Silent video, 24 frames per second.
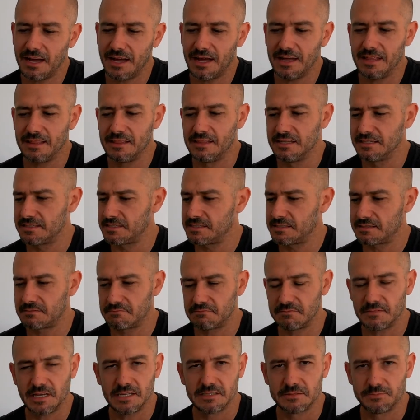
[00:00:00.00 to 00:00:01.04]

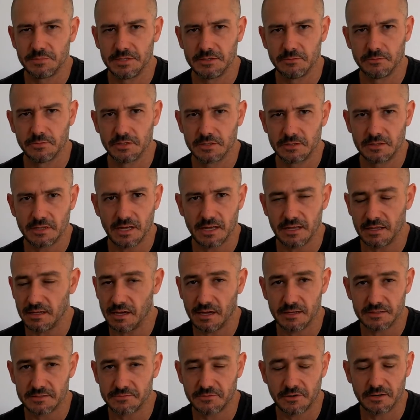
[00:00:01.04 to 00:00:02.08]
this has been what,
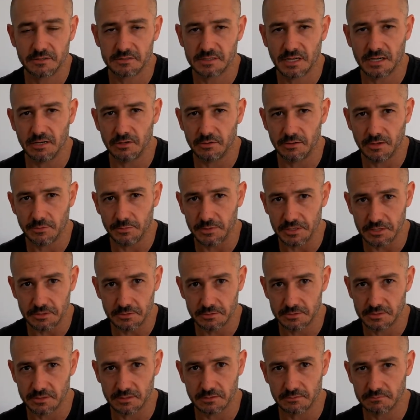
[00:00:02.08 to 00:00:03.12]
as far as I know, they've been
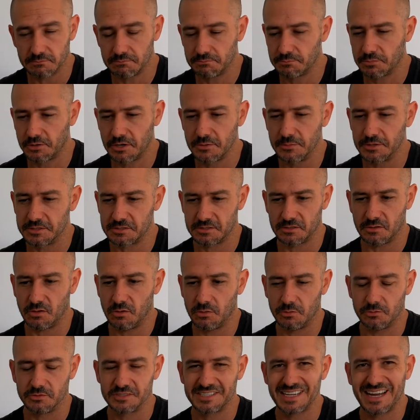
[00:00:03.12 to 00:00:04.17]
using pretty much the
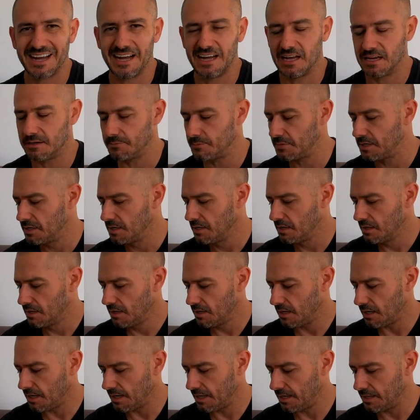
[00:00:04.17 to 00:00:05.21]
whole time.
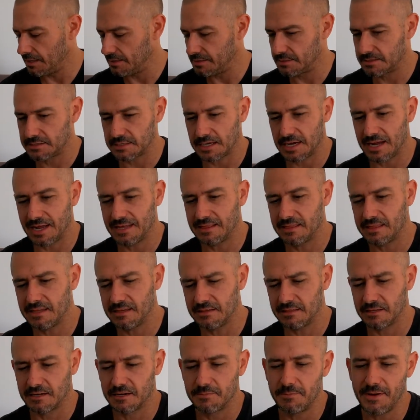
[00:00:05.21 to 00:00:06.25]
And I
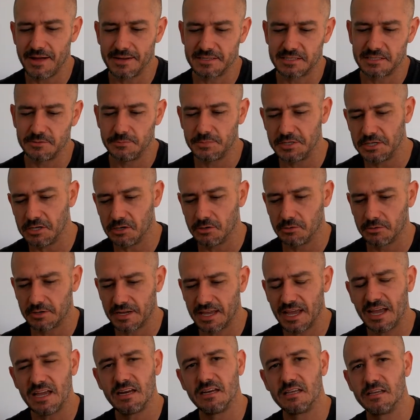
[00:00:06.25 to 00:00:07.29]
think the capacity would be
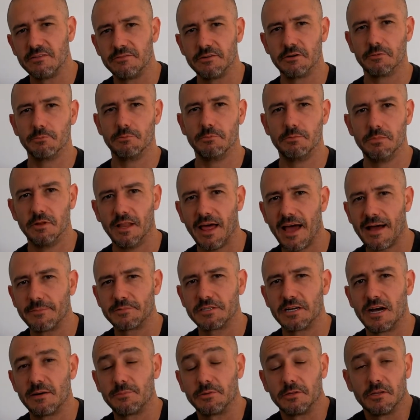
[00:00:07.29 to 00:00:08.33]
okay to give your
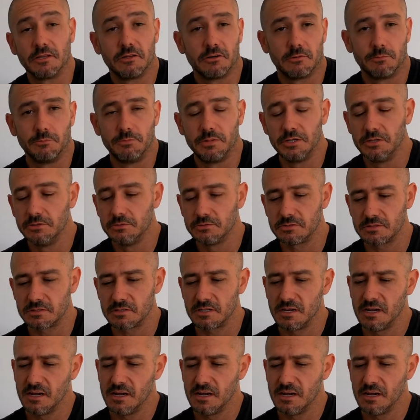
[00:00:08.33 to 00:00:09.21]
laptop a little boost,